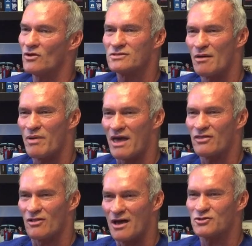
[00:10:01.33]
it's not
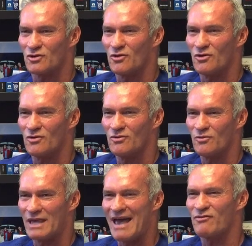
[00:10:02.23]
pathological.
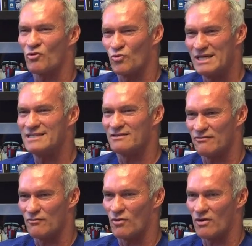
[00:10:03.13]
We have a reason
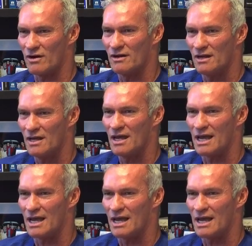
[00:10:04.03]
for it.